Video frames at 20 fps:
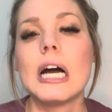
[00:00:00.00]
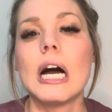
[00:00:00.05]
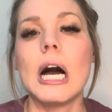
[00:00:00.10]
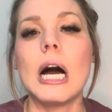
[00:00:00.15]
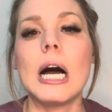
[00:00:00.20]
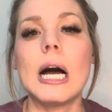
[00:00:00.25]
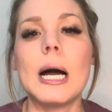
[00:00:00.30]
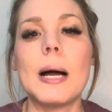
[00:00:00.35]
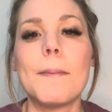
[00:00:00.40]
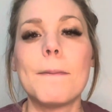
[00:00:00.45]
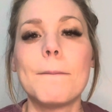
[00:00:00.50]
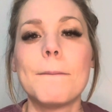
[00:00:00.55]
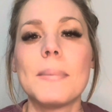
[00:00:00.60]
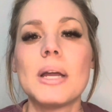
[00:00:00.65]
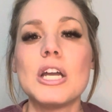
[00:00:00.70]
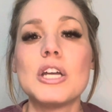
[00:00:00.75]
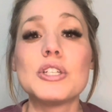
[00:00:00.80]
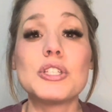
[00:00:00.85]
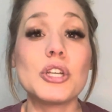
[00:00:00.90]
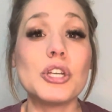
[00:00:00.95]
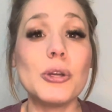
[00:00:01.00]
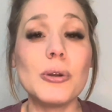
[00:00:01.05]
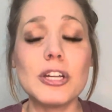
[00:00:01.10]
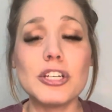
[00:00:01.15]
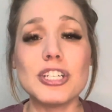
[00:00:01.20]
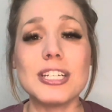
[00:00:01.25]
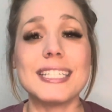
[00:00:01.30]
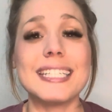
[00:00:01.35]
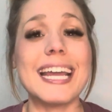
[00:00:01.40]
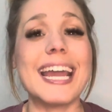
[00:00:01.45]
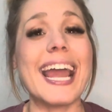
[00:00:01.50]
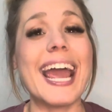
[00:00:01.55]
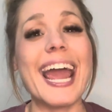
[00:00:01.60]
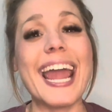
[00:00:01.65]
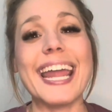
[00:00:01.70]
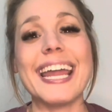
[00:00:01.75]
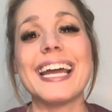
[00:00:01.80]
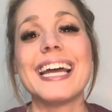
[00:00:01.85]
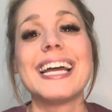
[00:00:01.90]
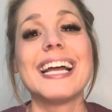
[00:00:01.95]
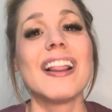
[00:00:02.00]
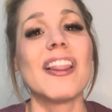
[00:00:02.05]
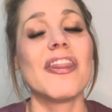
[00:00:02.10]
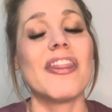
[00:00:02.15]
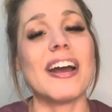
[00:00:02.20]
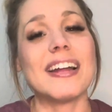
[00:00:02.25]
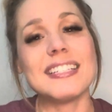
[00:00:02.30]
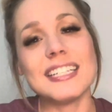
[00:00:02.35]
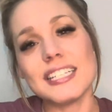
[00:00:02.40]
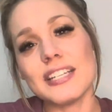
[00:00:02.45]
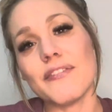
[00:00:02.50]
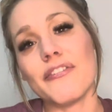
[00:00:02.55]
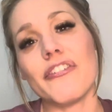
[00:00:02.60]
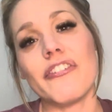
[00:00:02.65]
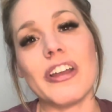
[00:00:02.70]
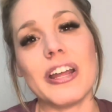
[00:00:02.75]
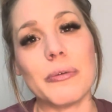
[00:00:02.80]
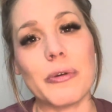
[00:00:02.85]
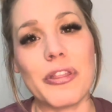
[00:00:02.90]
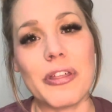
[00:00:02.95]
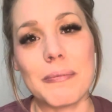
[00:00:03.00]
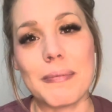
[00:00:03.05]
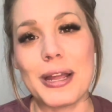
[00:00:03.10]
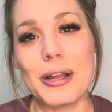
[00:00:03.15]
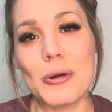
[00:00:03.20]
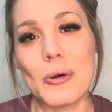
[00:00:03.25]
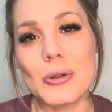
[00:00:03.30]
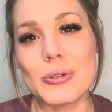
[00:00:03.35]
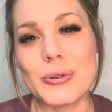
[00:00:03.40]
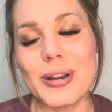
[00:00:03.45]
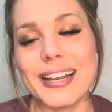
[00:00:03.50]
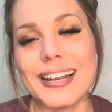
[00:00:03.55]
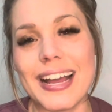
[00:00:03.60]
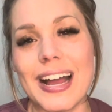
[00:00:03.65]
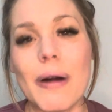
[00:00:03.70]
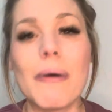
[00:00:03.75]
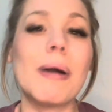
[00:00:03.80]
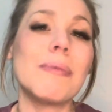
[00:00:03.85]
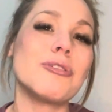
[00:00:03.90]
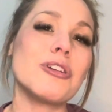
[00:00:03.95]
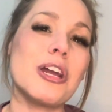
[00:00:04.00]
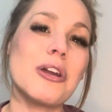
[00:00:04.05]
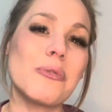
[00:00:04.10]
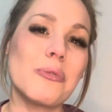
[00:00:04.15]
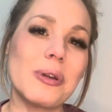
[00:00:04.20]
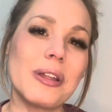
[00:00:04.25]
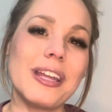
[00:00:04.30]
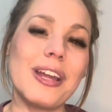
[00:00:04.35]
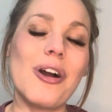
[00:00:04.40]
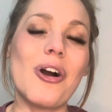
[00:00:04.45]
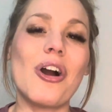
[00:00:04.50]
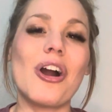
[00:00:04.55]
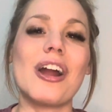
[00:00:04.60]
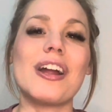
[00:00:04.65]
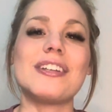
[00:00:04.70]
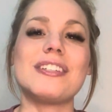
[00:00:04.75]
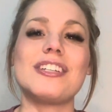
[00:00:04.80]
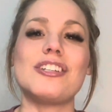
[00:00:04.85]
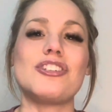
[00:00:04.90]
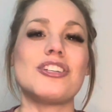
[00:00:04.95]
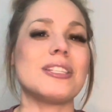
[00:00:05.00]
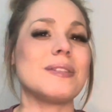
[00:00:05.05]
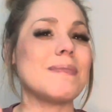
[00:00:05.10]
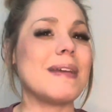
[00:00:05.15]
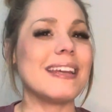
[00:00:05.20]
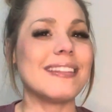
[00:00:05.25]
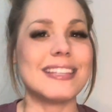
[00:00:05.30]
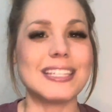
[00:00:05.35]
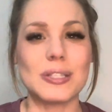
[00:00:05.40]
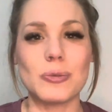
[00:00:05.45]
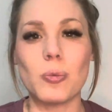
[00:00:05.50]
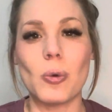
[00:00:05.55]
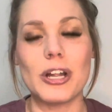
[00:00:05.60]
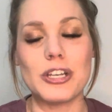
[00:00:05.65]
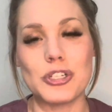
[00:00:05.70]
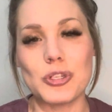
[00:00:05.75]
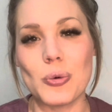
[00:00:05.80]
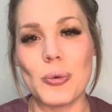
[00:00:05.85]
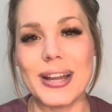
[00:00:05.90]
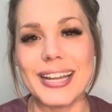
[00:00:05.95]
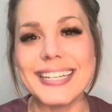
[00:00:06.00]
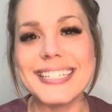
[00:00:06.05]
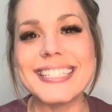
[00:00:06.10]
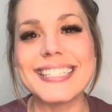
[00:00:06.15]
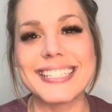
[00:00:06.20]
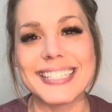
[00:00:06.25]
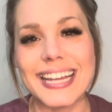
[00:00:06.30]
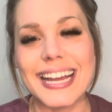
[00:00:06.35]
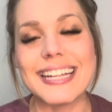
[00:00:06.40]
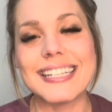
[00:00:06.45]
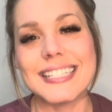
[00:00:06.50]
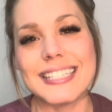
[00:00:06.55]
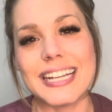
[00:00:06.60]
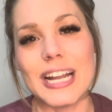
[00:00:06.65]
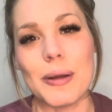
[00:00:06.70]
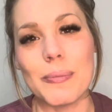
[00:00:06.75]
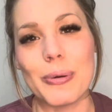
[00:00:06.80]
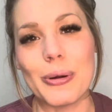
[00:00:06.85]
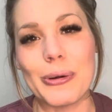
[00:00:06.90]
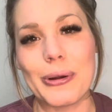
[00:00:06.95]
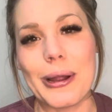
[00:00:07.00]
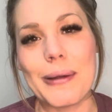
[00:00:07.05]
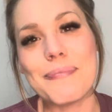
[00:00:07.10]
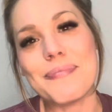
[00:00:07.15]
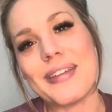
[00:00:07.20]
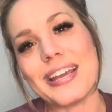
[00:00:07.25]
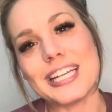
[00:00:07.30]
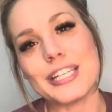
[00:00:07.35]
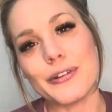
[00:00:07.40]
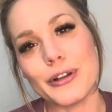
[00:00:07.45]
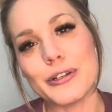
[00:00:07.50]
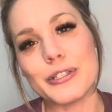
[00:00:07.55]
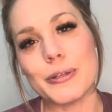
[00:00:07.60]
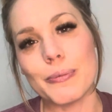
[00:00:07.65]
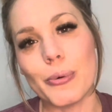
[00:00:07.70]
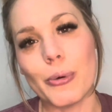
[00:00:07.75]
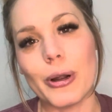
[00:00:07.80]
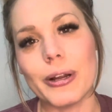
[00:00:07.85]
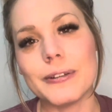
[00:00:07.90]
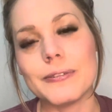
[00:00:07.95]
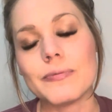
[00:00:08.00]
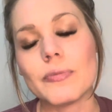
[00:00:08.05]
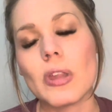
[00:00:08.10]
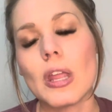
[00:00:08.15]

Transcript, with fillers: Um, so you can just say, hey, that doesn't fit within my goals right now. I'm trying really hard to just make this one choice and stay on program. Thanks for your support.